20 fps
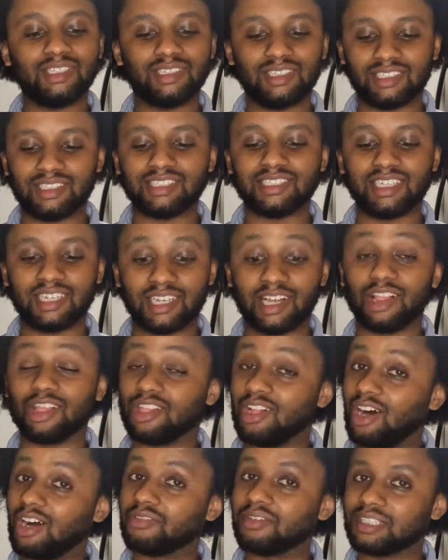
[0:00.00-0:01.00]
This is like a
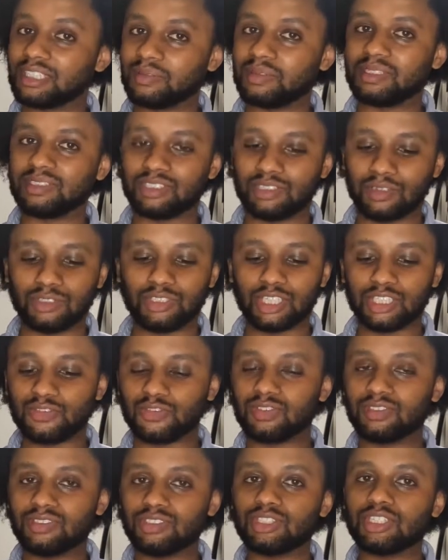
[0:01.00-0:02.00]
long recipe, so just
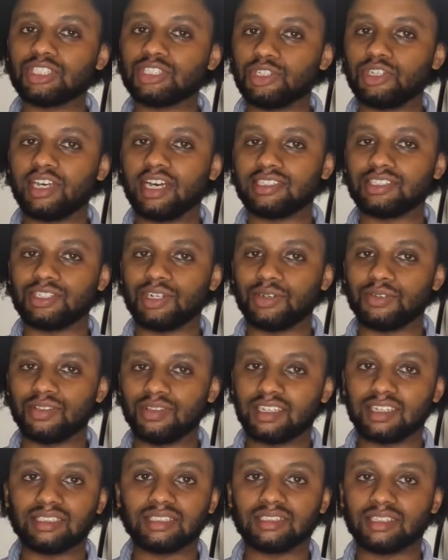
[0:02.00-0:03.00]
so you guys know,
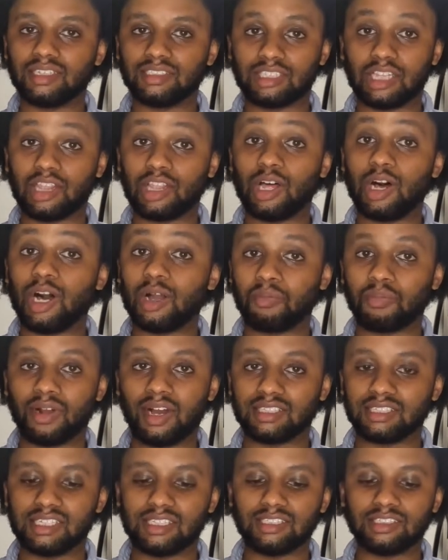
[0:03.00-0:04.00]
like it's a long
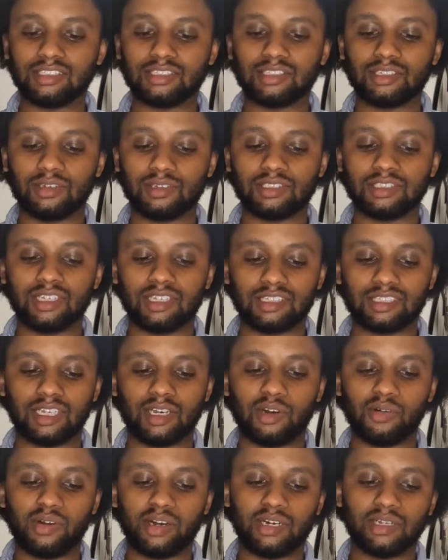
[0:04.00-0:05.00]
process, so it's gonna
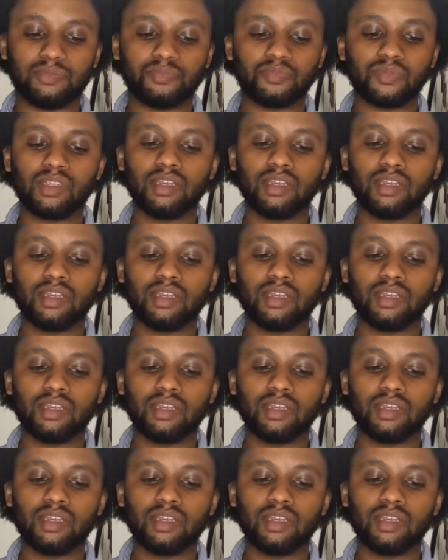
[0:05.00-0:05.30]
take a while.